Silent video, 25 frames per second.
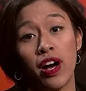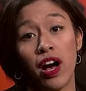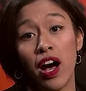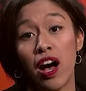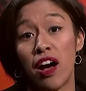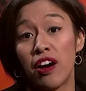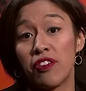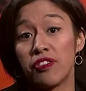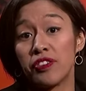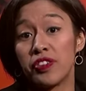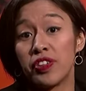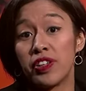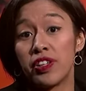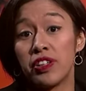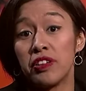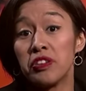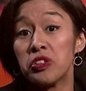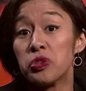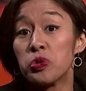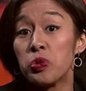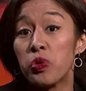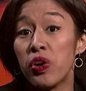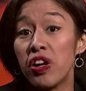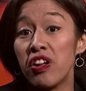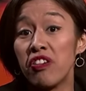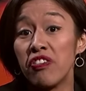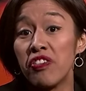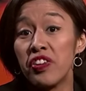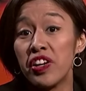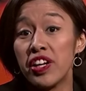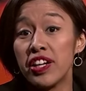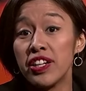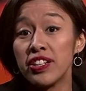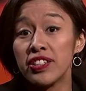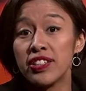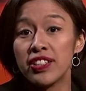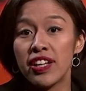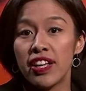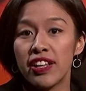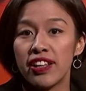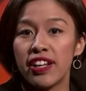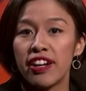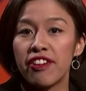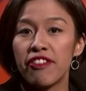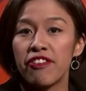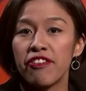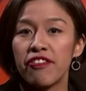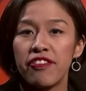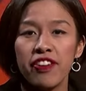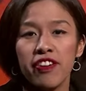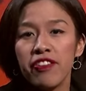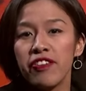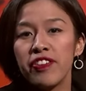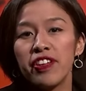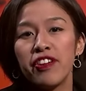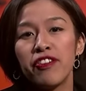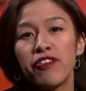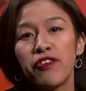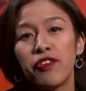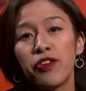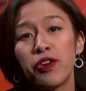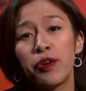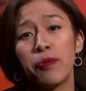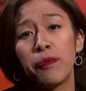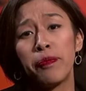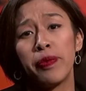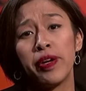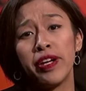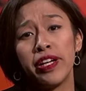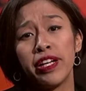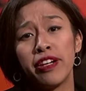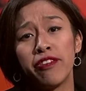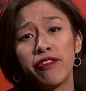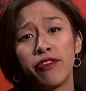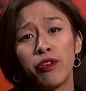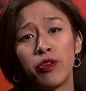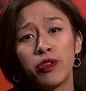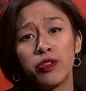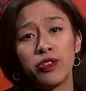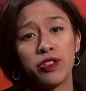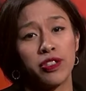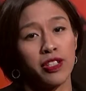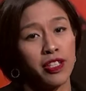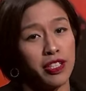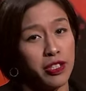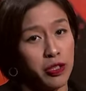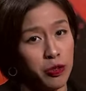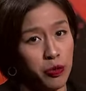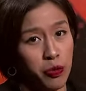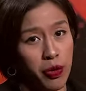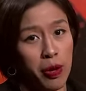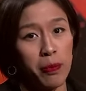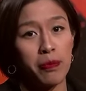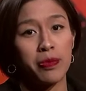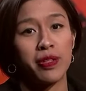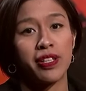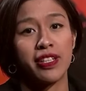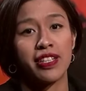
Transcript: After 12 years, their 54 million votes swept